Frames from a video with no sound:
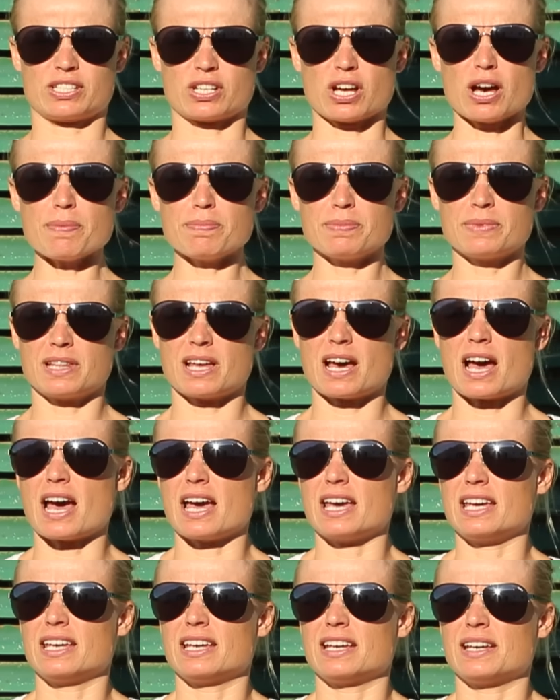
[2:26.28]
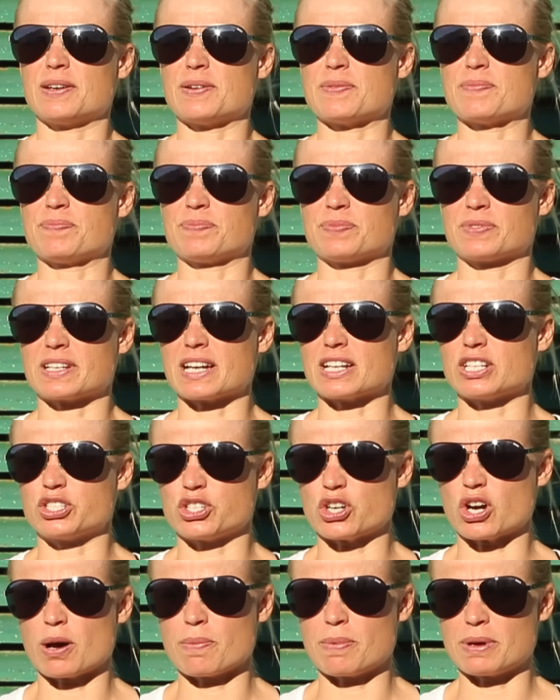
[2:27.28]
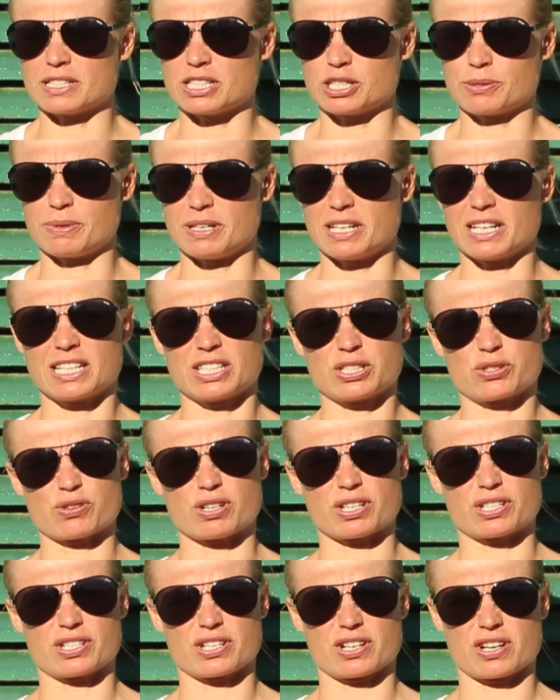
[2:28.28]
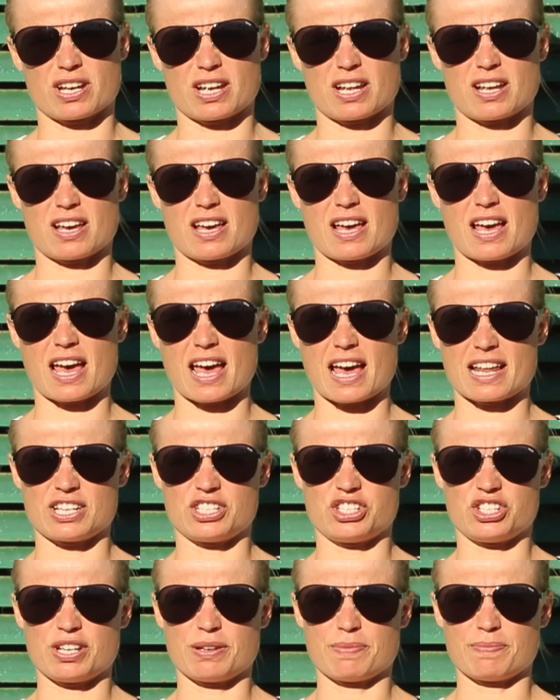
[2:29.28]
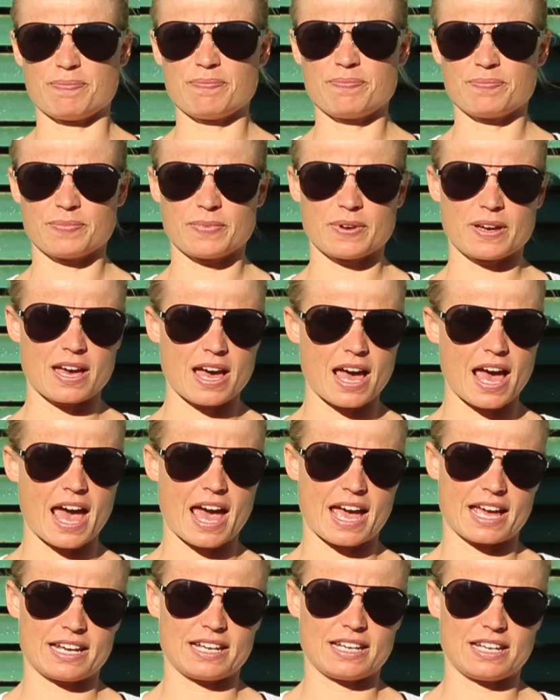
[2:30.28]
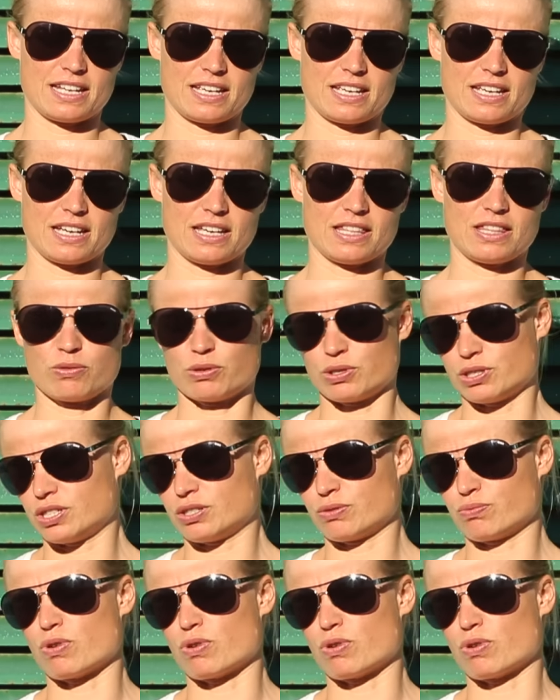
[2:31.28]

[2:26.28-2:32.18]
stopped, I um, got a job as a spinning instructor at, at a gym, and uh, there was